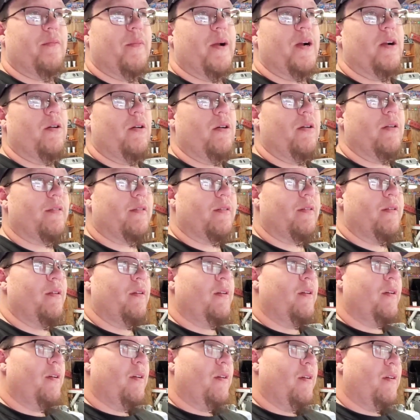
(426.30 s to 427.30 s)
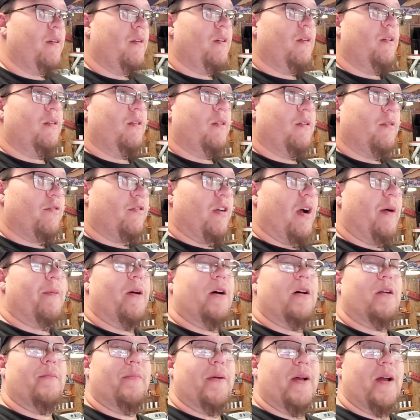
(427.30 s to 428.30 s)
those are my goals.
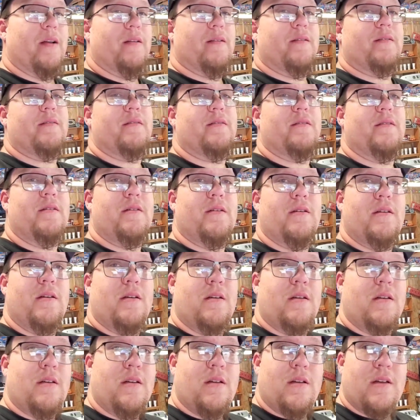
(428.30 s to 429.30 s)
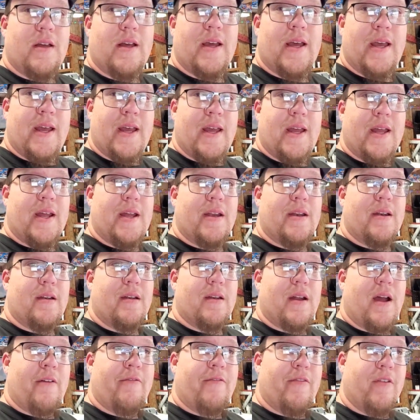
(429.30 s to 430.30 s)
Drop 100 pounds.
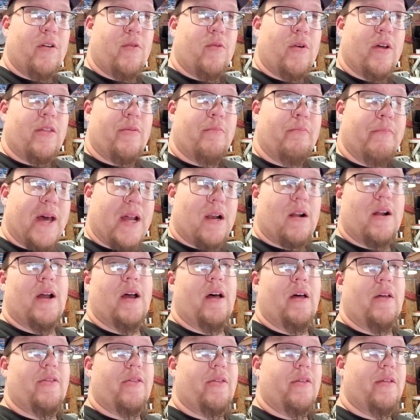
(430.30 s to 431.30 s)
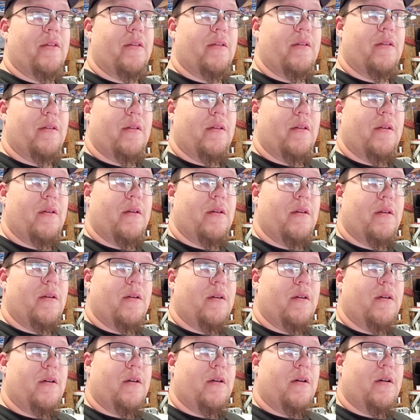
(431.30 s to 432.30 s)
And I feel with better health,
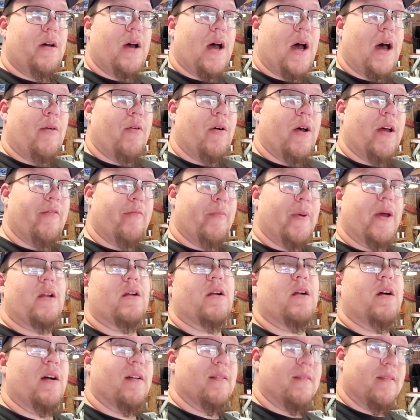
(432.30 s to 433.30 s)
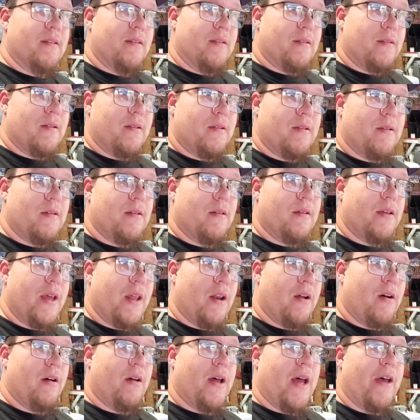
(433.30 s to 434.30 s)
I will have better content.
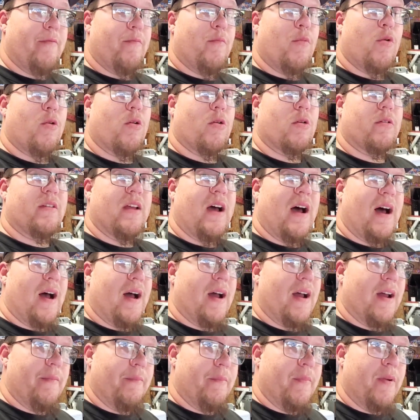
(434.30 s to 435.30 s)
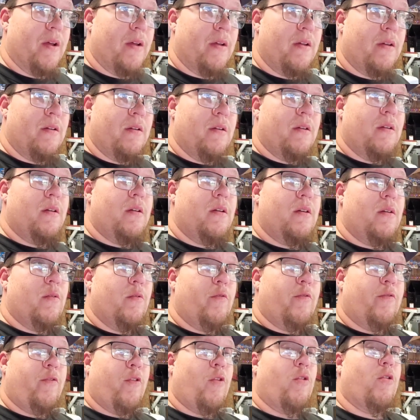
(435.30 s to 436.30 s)
And I'll have more time
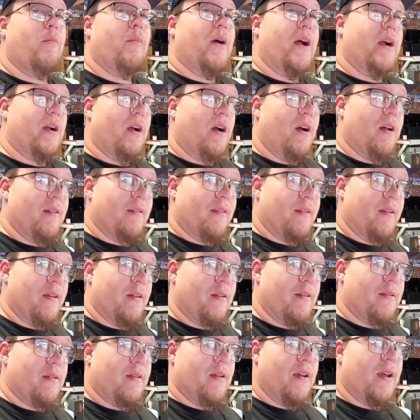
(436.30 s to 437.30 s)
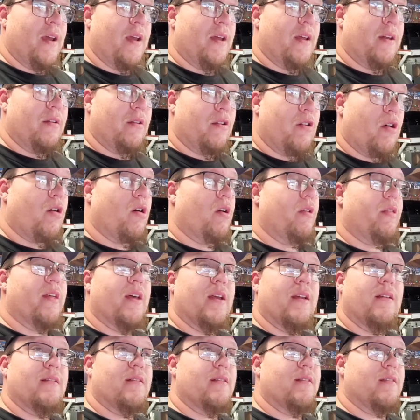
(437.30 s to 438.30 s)
for my content and
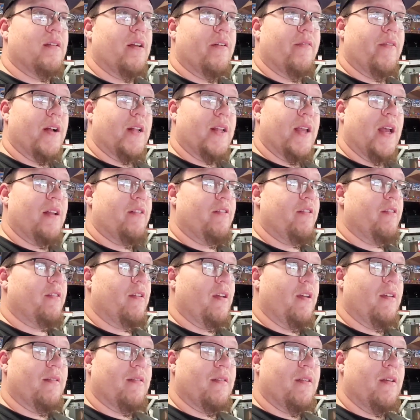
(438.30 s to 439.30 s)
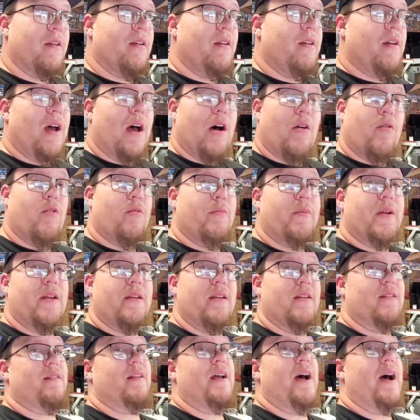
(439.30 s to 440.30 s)
car things and stuff like that. Just because I won't
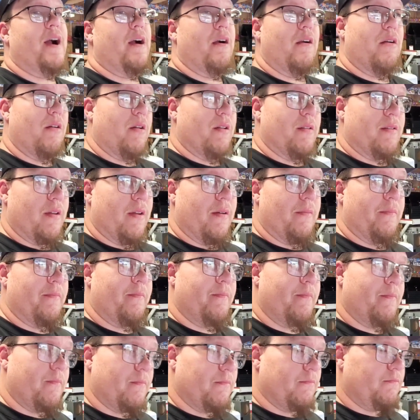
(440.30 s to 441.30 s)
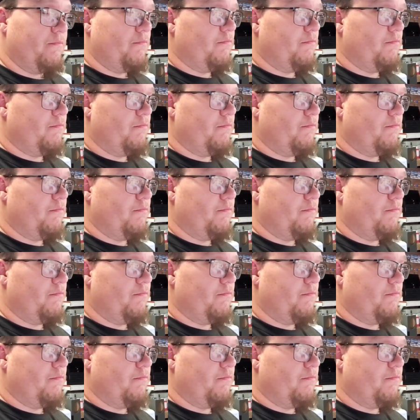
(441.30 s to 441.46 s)
be as tired all the time.